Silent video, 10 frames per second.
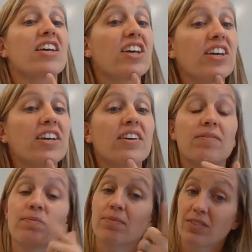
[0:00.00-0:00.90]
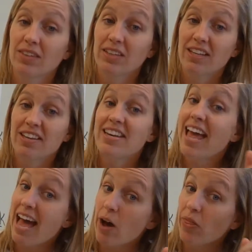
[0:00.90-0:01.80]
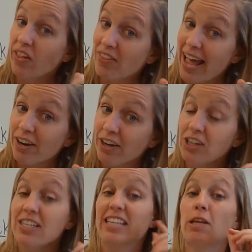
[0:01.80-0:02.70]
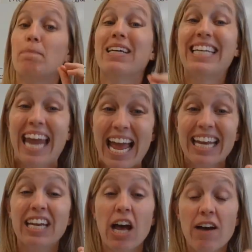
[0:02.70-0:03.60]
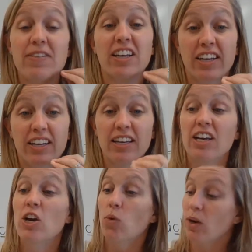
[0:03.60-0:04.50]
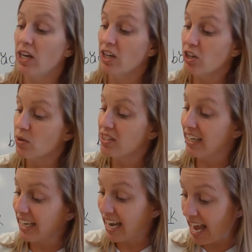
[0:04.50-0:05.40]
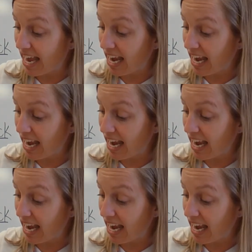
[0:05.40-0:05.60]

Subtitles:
k. Now, the letters at the beginning of a k, we can use a K